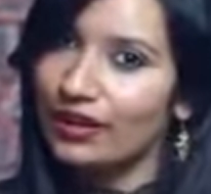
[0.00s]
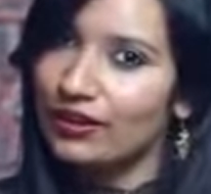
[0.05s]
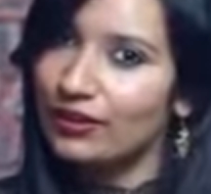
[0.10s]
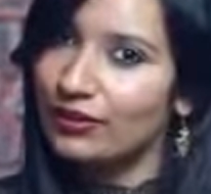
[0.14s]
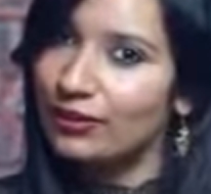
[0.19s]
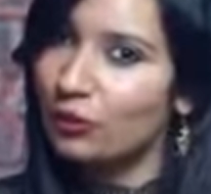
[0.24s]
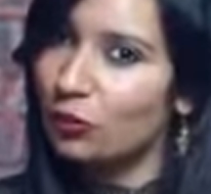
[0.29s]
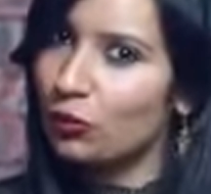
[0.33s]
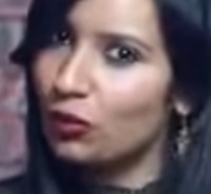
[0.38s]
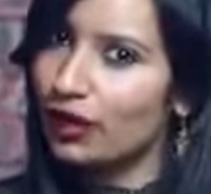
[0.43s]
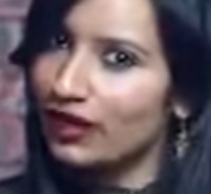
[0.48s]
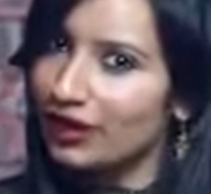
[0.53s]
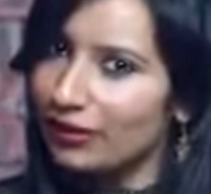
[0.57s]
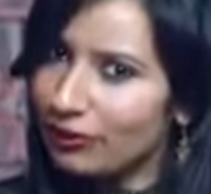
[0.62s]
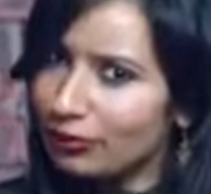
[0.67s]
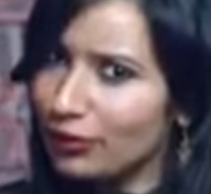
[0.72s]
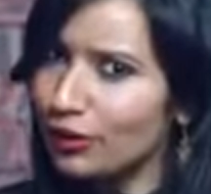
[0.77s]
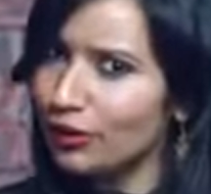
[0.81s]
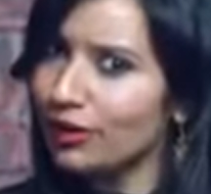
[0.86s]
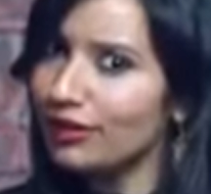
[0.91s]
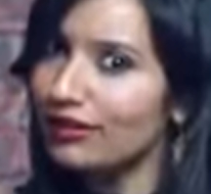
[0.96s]
So
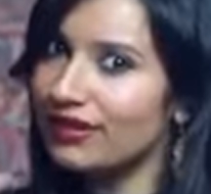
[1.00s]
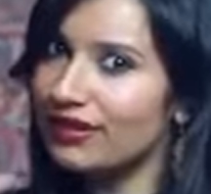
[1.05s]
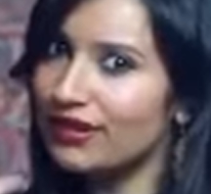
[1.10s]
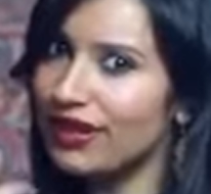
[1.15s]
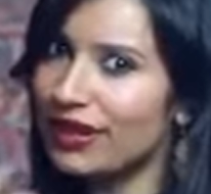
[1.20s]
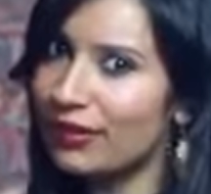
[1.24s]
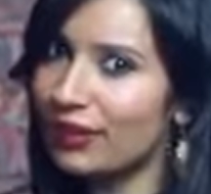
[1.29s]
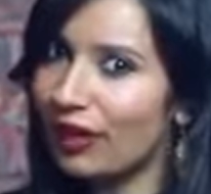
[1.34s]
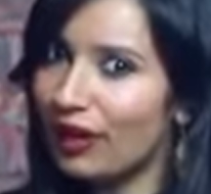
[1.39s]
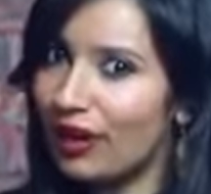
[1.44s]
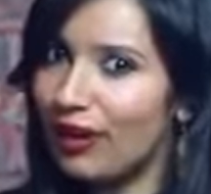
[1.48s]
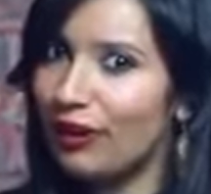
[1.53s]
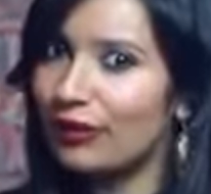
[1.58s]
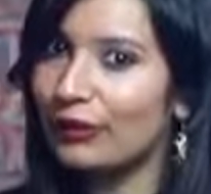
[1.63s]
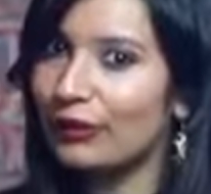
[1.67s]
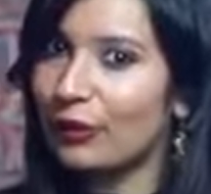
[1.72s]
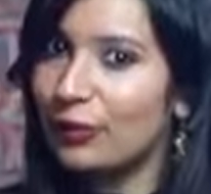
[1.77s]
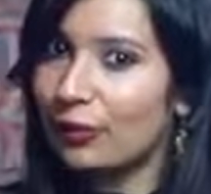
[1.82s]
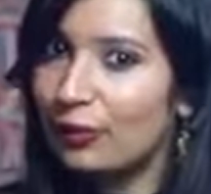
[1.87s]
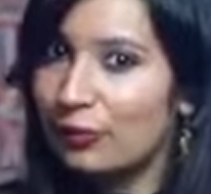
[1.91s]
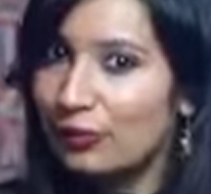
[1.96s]
whenever there are
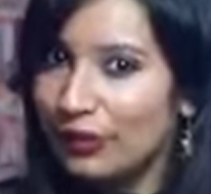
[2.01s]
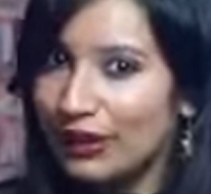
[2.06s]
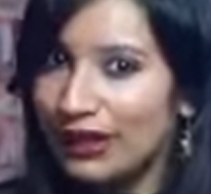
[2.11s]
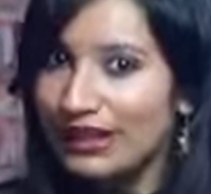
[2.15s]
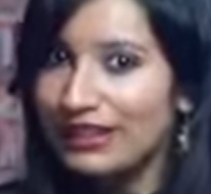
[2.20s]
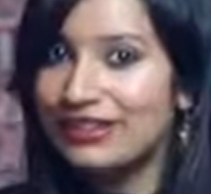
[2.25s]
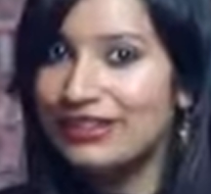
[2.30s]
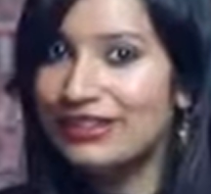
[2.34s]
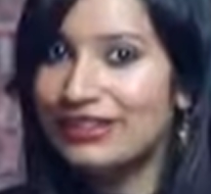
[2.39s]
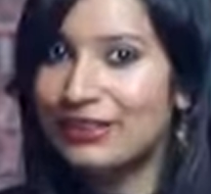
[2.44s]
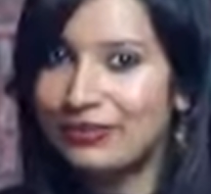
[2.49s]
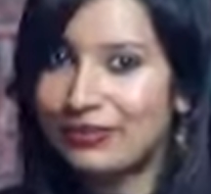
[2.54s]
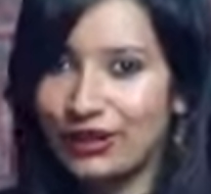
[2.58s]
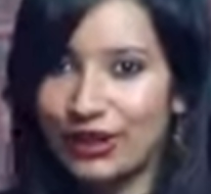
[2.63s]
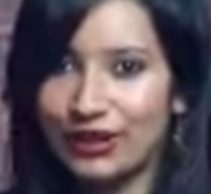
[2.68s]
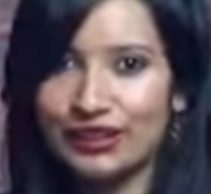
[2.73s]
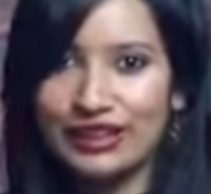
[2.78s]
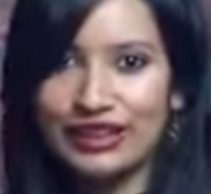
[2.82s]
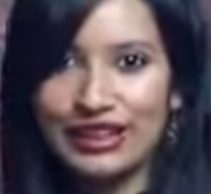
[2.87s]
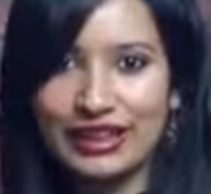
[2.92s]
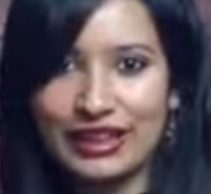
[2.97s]
opinions
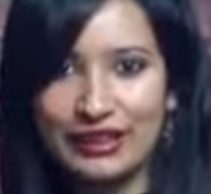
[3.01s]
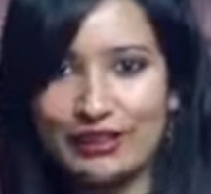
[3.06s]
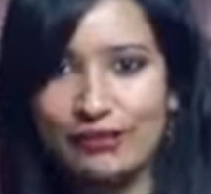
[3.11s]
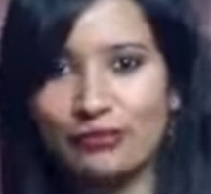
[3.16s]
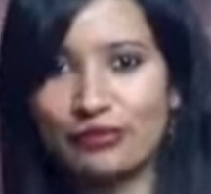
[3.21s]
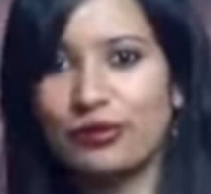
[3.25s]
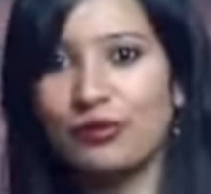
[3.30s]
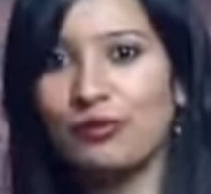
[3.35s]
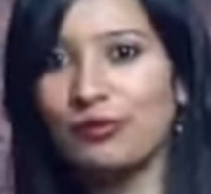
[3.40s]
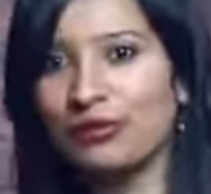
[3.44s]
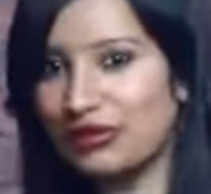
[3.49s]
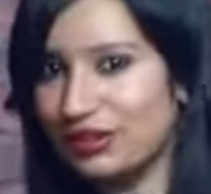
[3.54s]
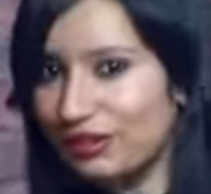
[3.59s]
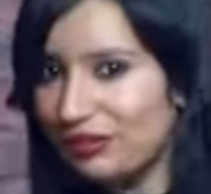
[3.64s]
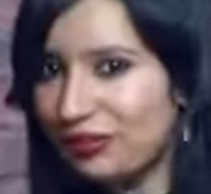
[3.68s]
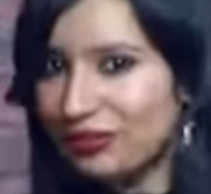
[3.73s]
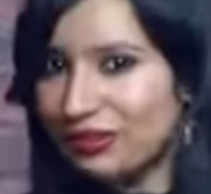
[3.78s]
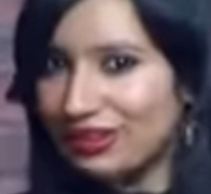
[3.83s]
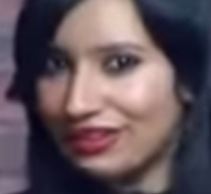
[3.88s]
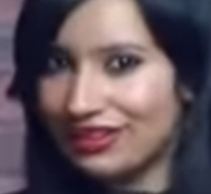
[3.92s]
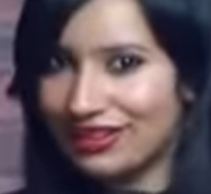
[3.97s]
flooding in from
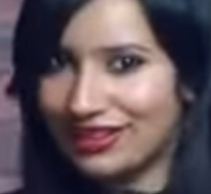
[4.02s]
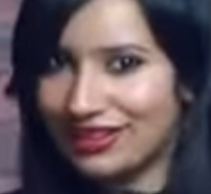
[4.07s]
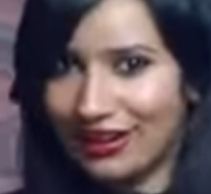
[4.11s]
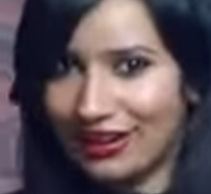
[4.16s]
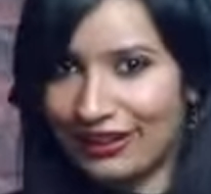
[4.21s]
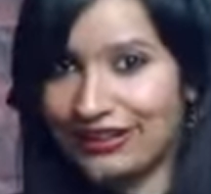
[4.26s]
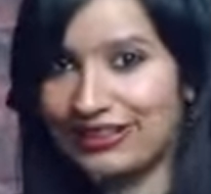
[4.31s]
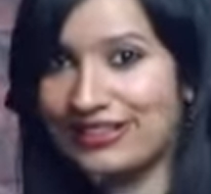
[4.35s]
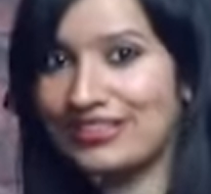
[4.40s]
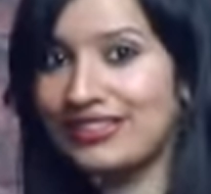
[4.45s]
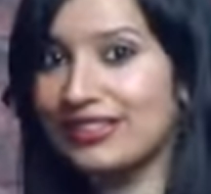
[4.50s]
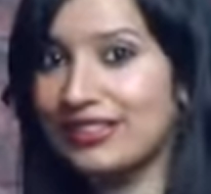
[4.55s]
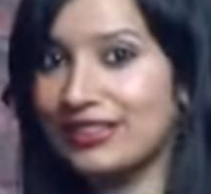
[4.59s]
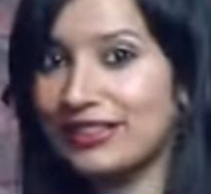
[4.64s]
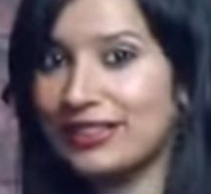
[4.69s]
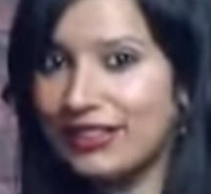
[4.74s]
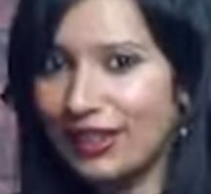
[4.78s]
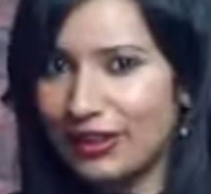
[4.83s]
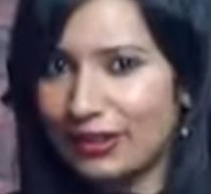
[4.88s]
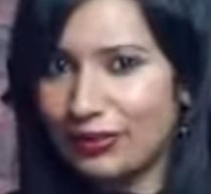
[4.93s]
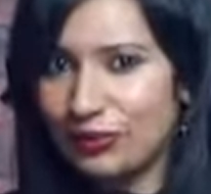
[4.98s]
different sides,
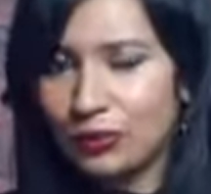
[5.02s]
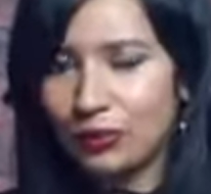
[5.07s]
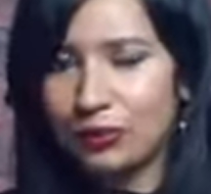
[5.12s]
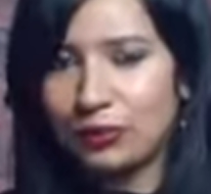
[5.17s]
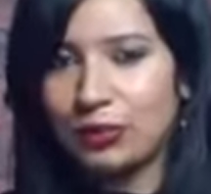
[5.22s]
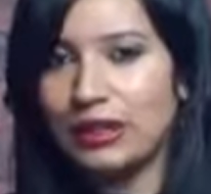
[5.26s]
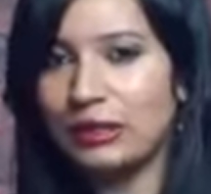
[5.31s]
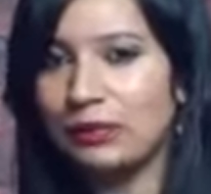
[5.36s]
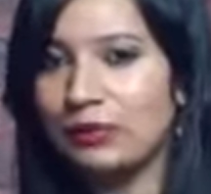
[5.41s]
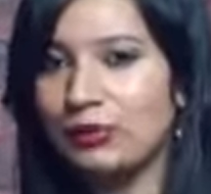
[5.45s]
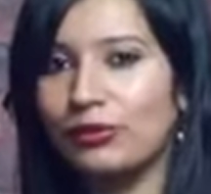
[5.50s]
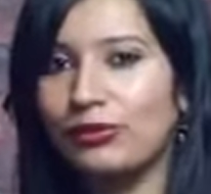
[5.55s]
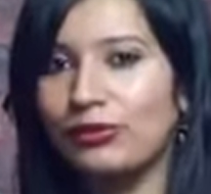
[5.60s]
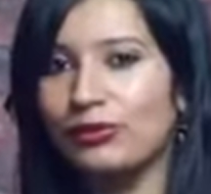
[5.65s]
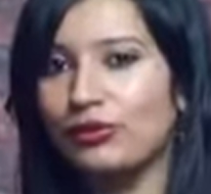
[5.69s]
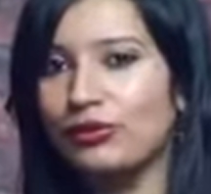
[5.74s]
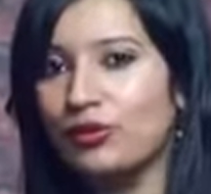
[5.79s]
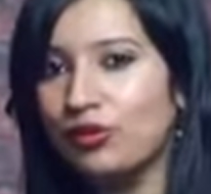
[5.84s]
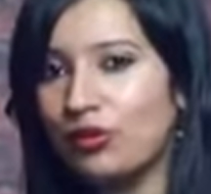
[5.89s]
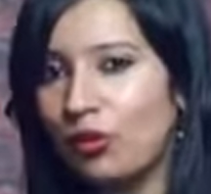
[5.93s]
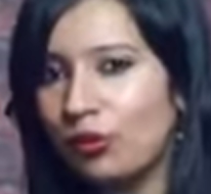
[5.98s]
successful people
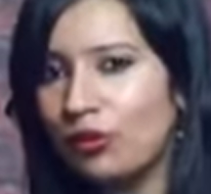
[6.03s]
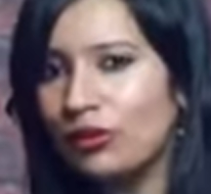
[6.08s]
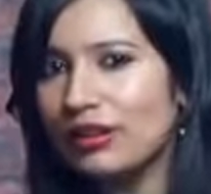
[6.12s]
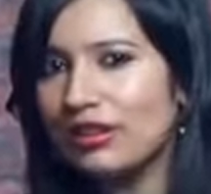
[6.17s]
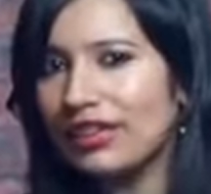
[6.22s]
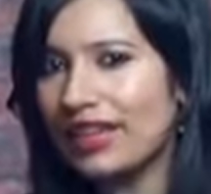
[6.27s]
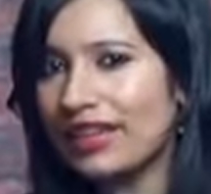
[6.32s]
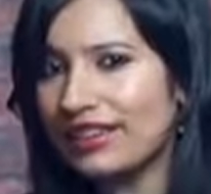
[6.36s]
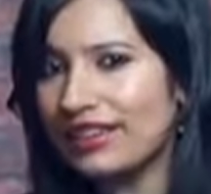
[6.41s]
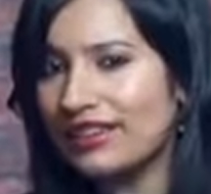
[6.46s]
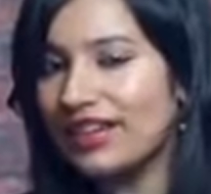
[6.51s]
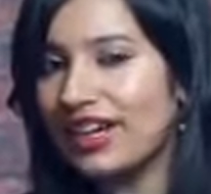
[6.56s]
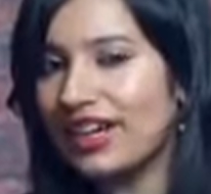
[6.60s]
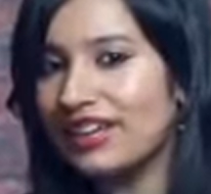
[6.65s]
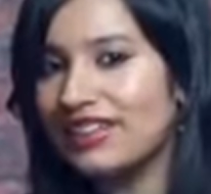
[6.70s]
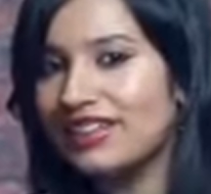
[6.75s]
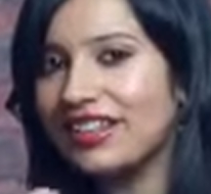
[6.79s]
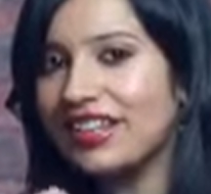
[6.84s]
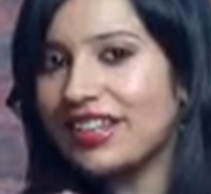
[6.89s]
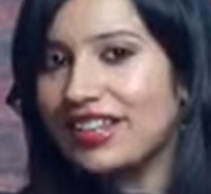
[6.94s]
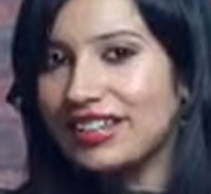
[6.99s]
don't let
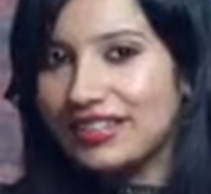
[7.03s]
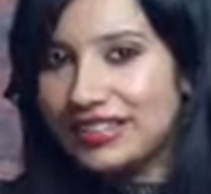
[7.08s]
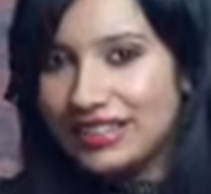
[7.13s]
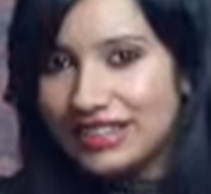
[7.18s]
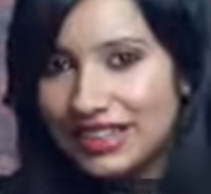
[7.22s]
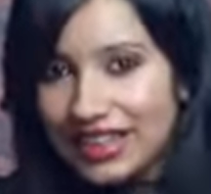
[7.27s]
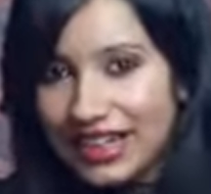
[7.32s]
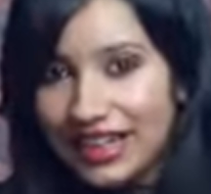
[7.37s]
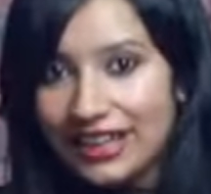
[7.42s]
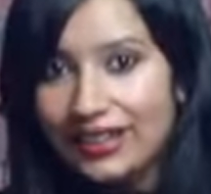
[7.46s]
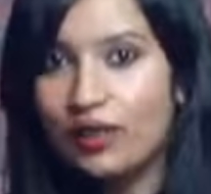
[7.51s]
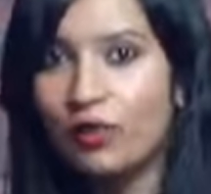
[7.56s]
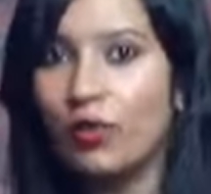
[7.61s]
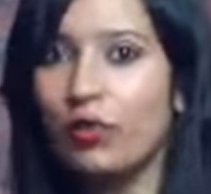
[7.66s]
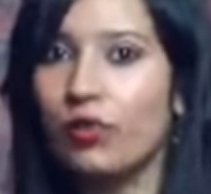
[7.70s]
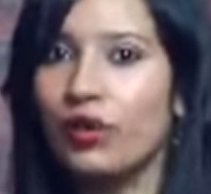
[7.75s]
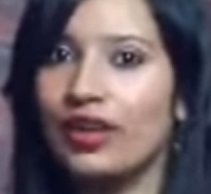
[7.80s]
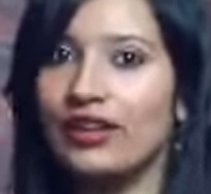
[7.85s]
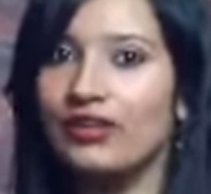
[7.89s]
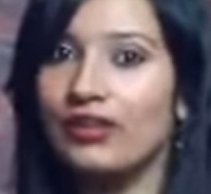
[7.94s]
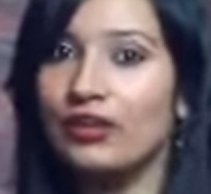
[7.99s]
that take
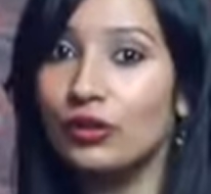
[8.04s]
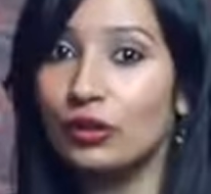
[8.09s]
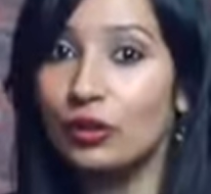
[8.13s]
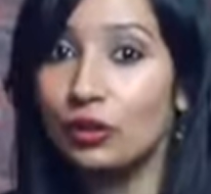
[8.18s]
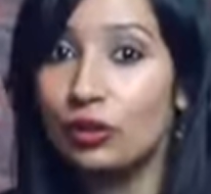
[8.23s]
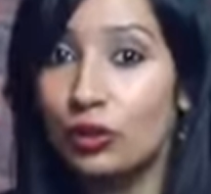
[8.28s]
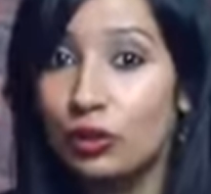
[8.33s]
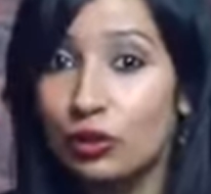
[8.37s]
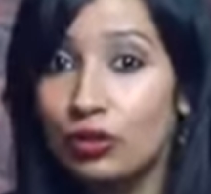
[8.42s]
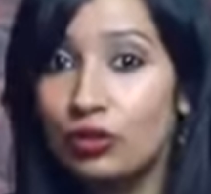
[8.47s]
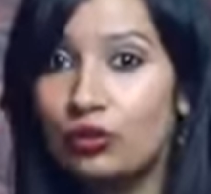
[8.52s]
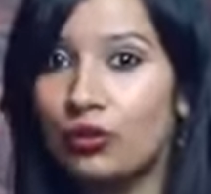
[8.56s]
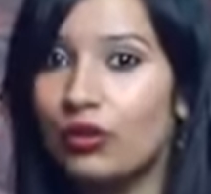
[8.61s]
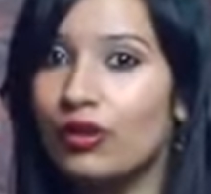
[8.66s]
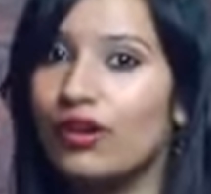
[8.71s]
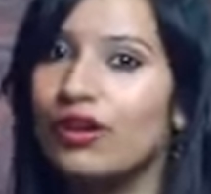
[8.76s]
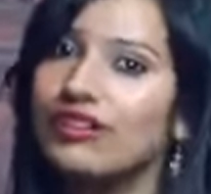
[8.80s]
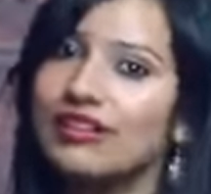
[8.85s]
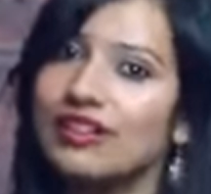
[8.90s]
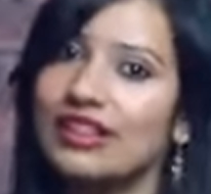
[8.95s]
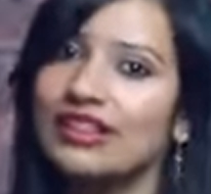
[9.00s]
away the good
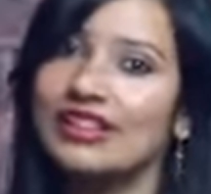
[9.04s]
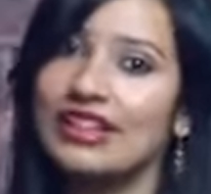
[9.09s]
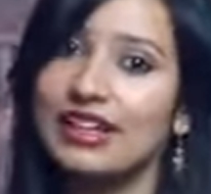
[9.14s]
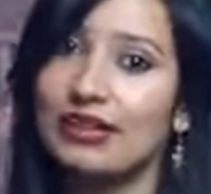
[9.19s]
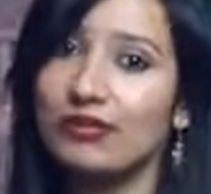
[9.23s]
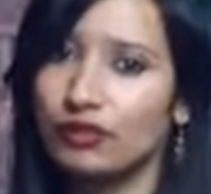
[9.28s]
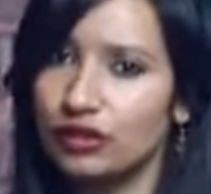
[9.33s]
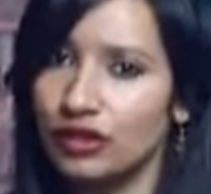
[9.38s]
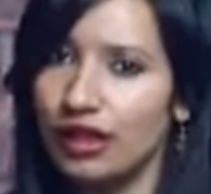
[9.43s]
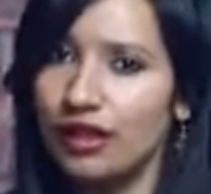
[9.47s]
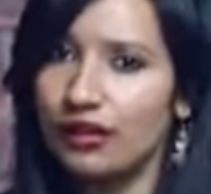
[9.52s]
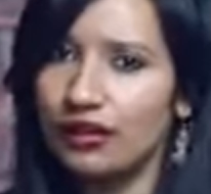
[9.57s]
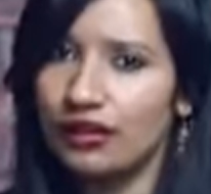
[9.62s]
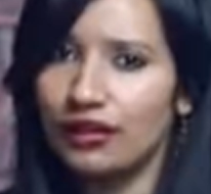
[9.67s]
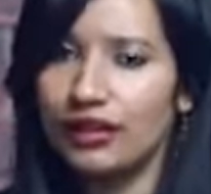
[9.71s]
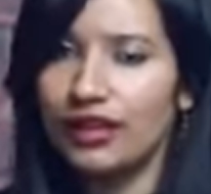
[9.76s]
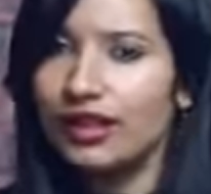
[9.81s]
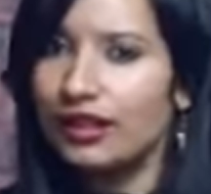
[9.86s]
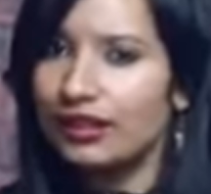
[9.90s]
work that they've done.